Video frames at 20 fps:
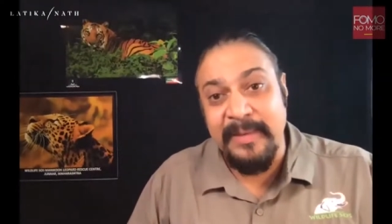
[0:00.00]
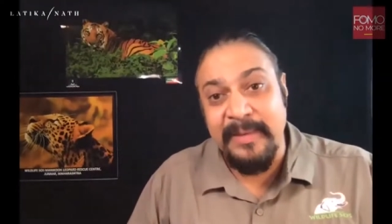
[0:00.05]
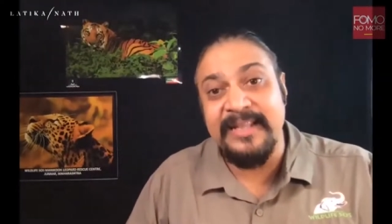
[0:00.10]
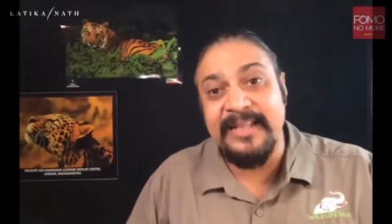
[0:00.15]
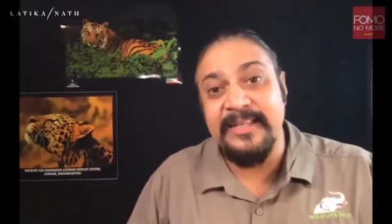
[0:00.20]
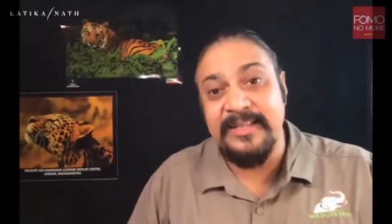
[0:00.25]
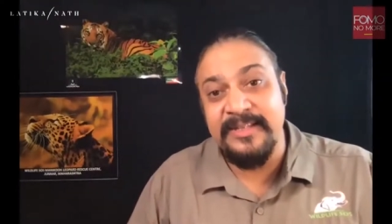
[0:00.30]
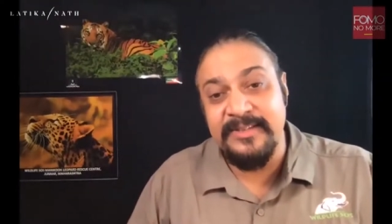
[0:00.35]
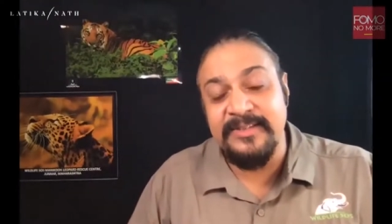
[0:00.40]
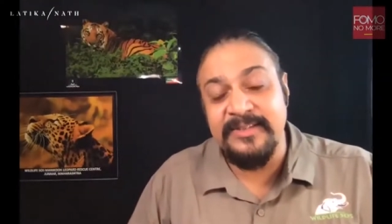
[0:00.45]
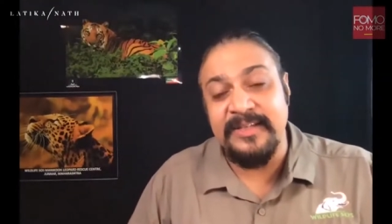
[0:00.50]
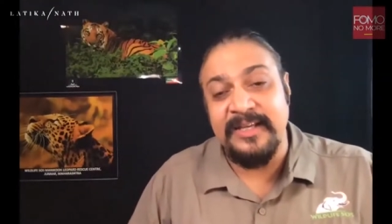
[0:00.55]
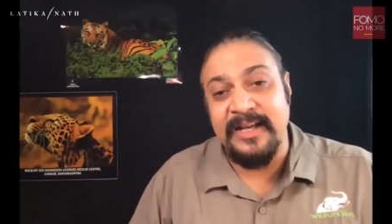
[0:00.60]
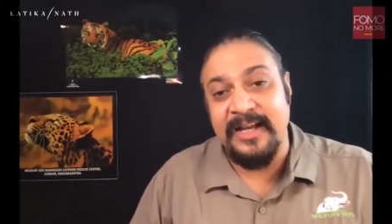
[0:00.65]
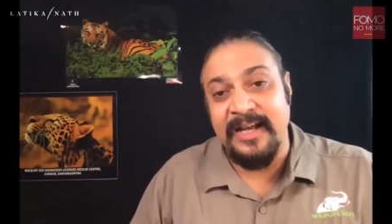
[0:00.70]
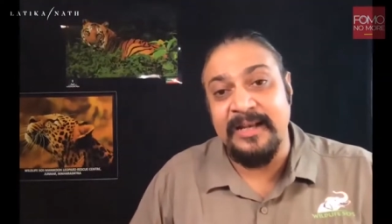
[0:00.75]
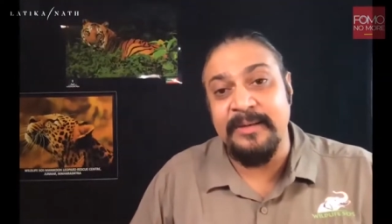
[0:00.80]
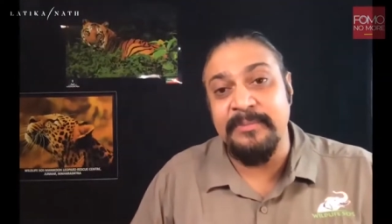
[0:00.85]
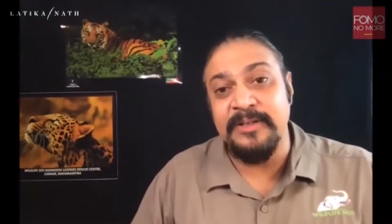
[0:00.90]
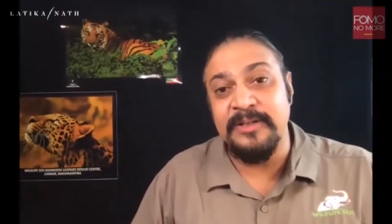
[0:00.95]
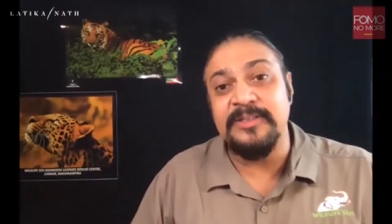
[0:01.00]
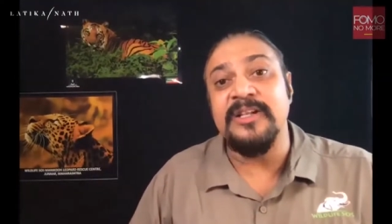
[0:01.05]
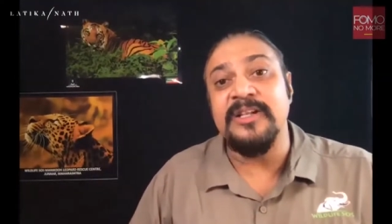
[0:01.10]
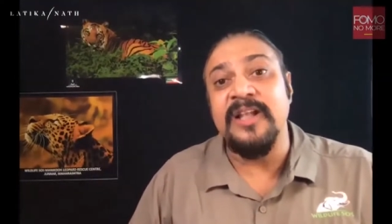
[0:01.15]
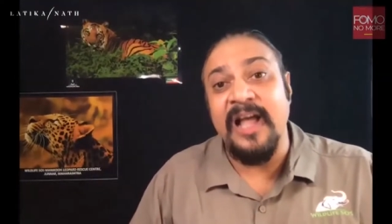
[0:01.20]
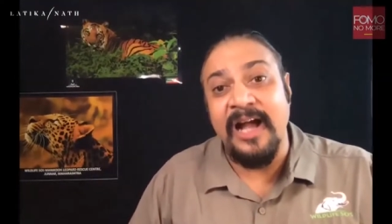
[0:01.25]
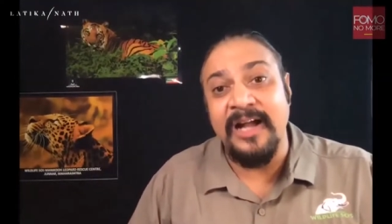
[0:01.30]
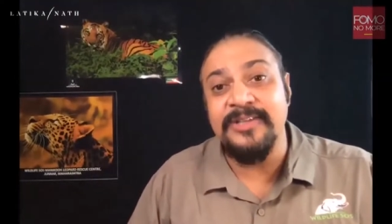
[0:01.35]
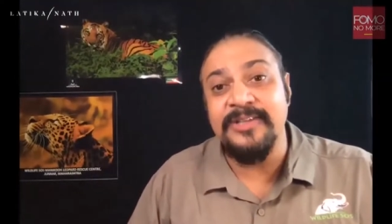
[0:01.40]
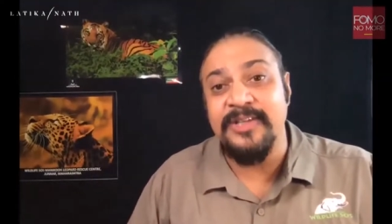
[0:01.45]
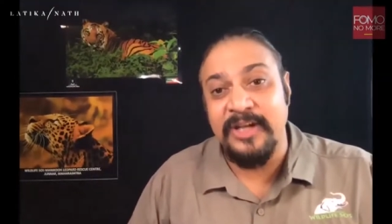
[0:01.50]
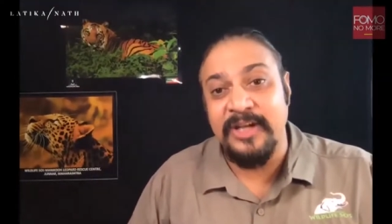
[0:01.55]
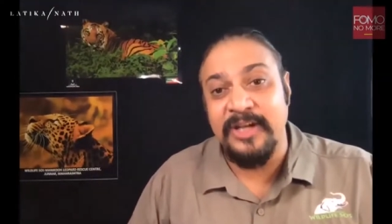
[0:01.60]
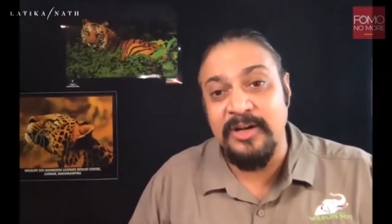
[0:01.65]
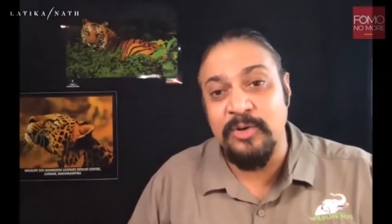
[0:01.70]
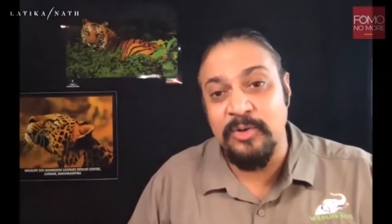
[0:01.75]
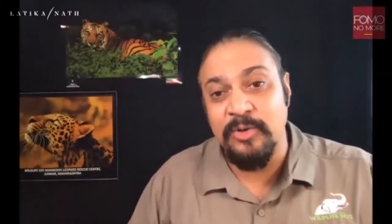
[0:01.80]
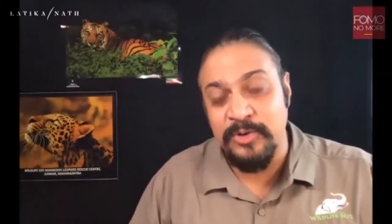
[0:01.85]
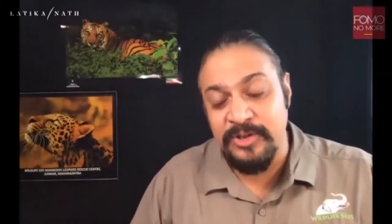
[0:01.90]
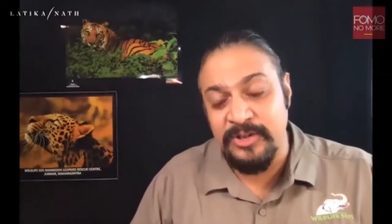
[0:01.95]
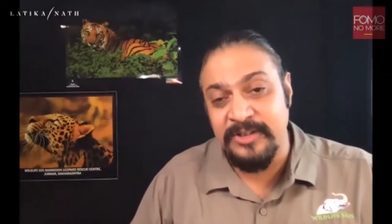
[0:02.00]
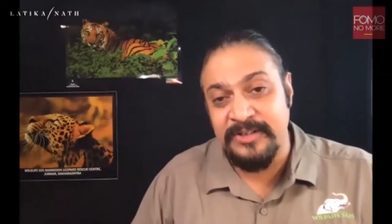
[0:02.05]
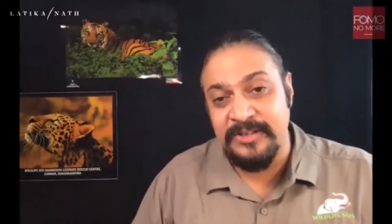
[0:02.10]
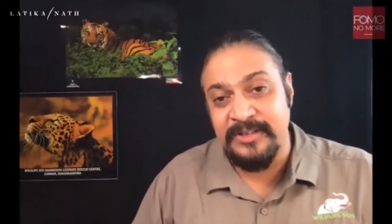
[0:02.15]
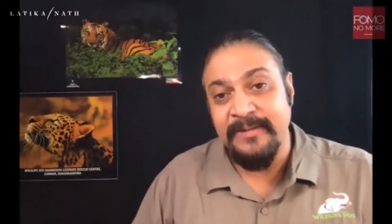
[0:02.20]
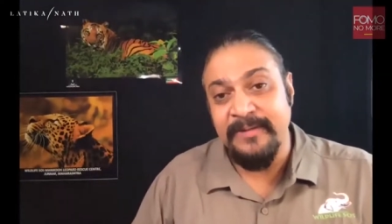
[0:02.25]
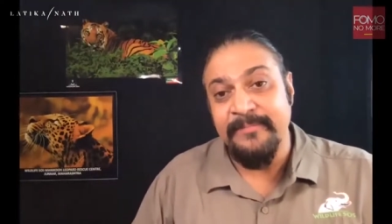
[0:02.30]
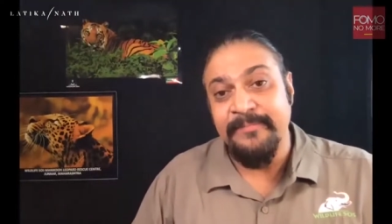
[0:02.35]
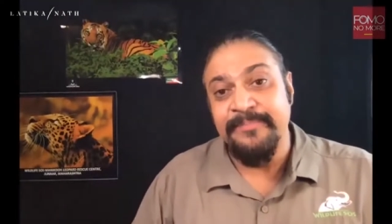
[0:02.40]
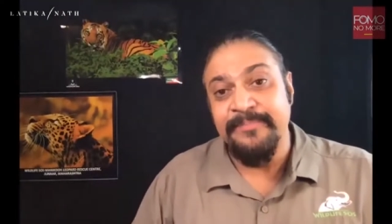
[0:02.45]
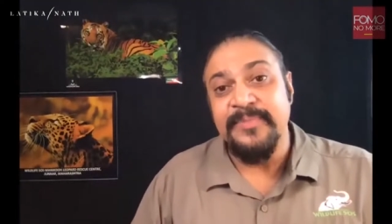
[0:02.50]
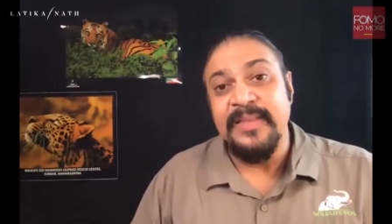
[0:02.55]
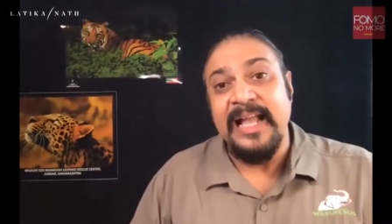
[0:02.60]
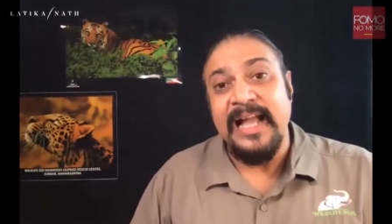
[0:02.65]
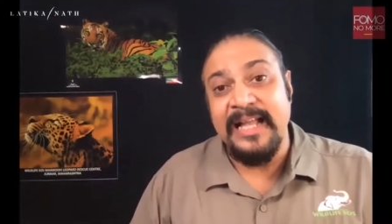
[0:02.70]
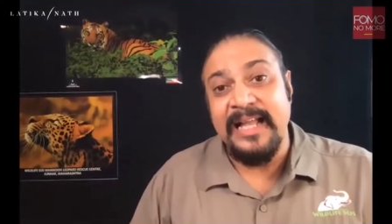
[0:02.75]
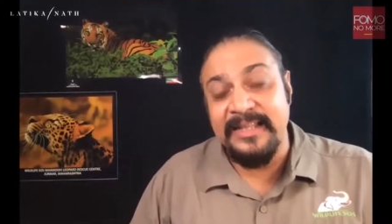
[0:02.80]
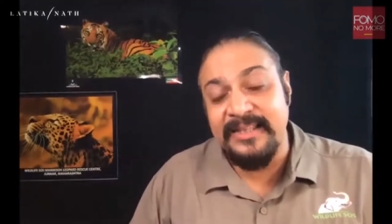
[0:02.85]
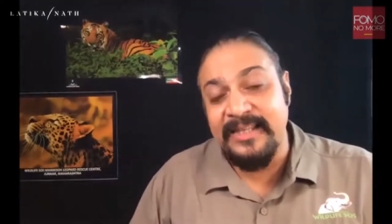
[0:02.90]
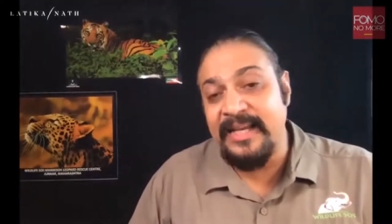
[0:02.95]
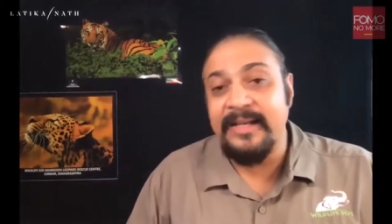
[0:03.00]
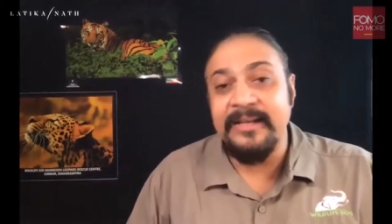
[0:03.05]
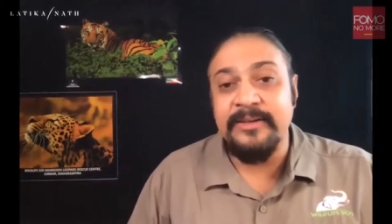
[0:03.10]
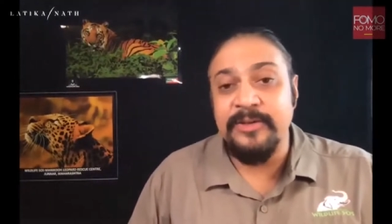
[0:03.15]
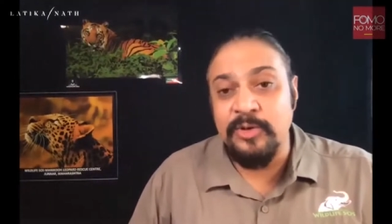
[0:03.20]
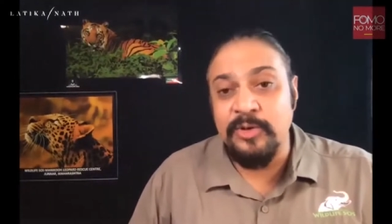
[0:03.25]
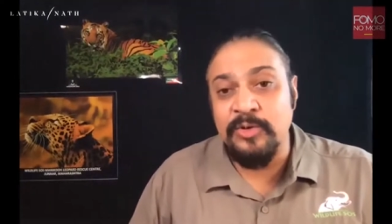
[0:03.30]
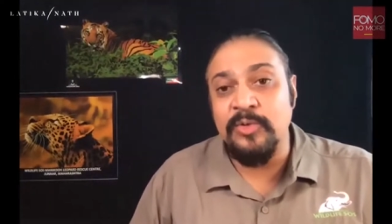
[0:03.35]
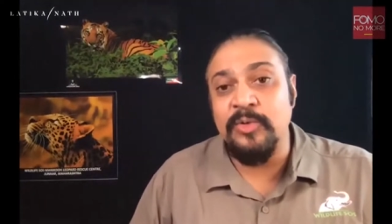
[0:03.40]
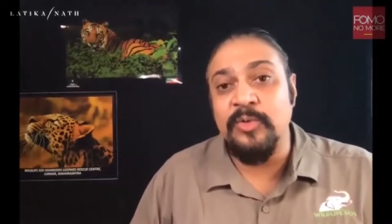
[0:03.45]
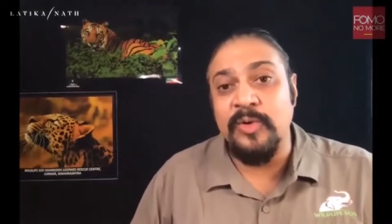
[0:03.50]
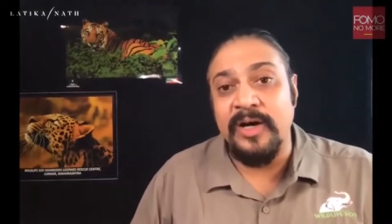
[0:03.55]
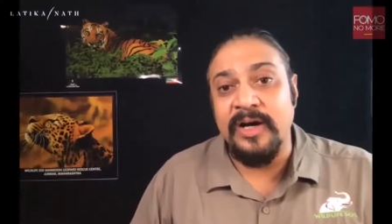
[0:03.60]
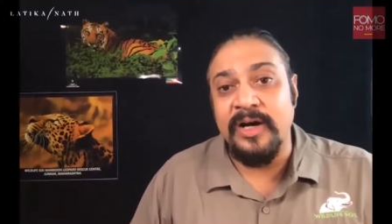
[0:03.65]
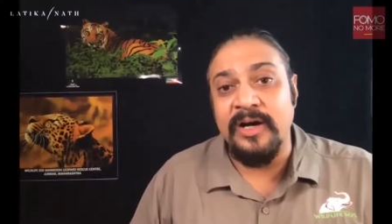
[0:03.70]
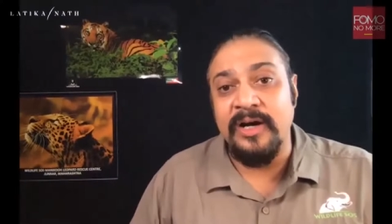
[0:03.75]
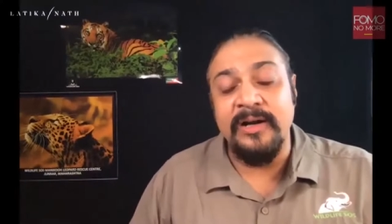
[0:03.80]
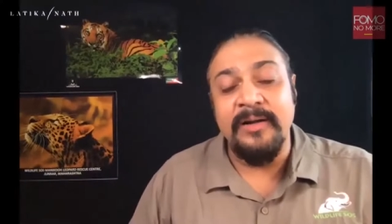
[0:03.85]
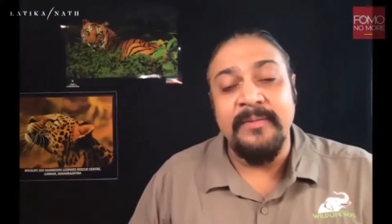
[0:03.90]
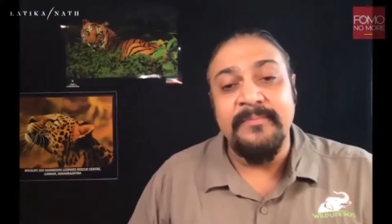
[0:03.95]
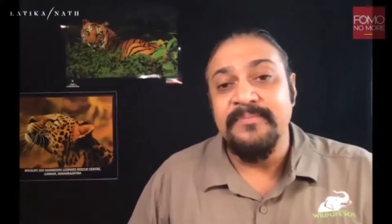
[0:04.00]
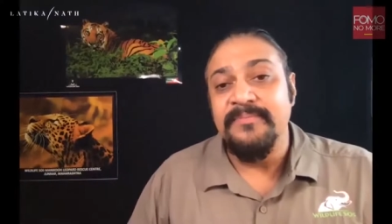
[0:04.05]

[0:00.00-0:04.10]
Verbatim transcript: make these animals large enclosures, and then you know uh,